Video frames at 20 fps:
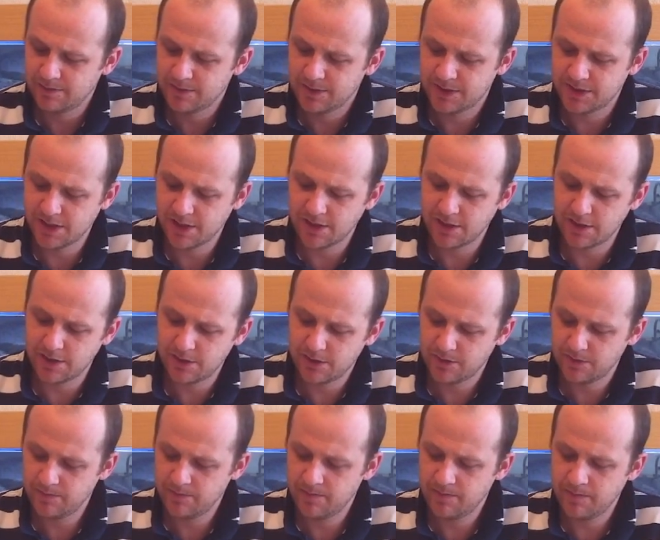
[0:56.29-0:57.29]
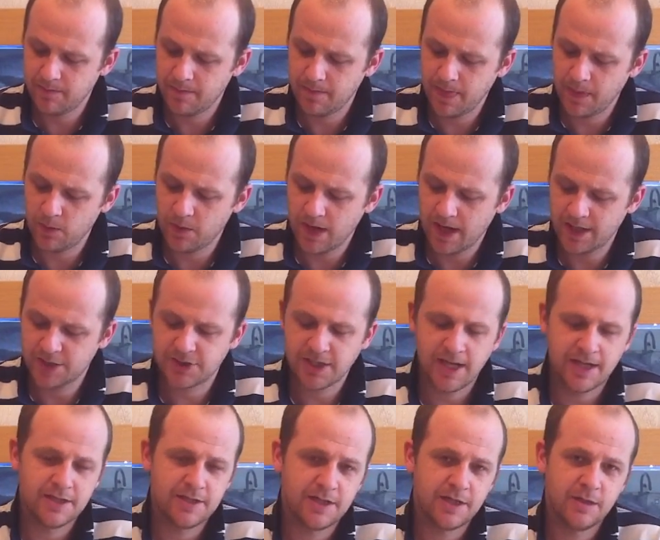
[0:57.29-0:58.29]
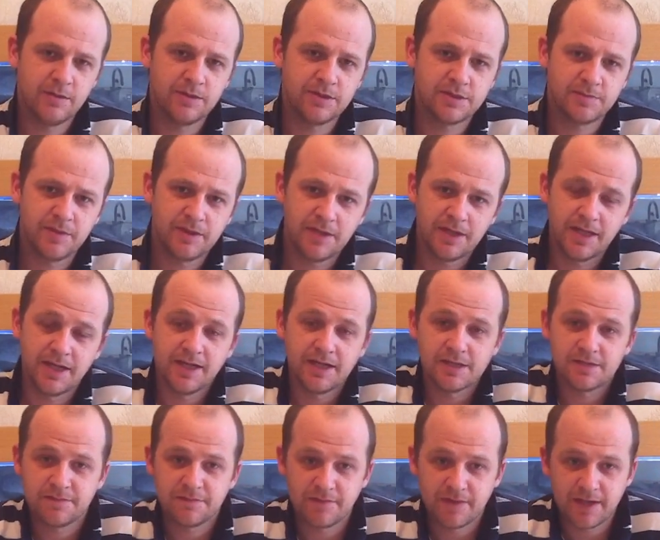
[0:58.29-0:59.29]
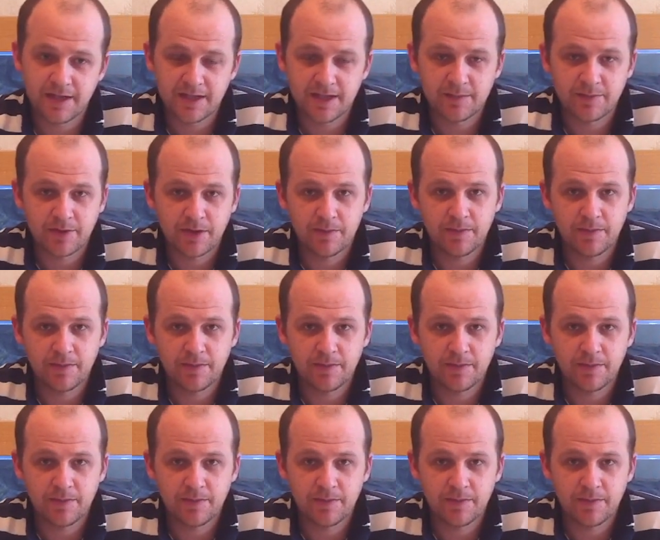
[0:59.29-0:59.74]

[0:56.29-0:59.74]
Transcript: So what I try and do with Spirulina is feed it